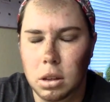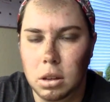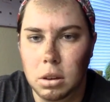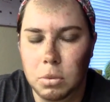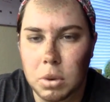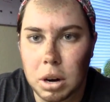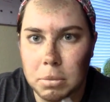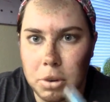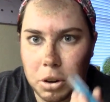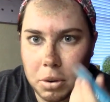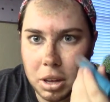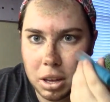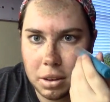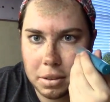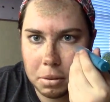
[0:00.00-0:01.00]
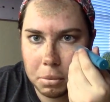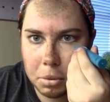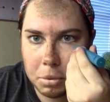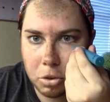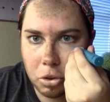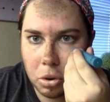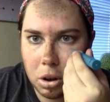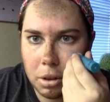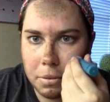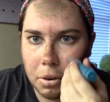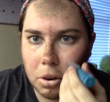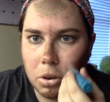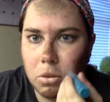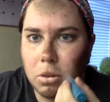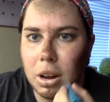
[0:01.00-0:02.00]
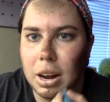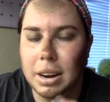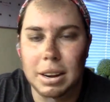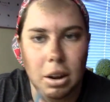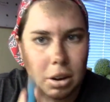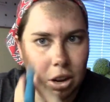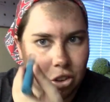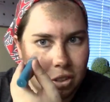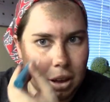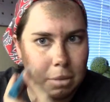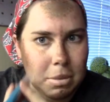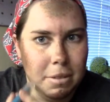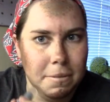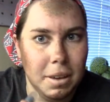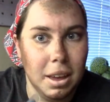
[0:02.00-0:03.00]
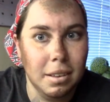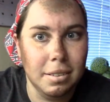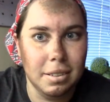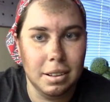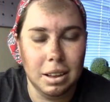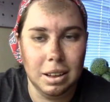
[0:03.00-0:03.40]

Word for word: what I'm doing is I'm going to draw a vertical line down each side of my face.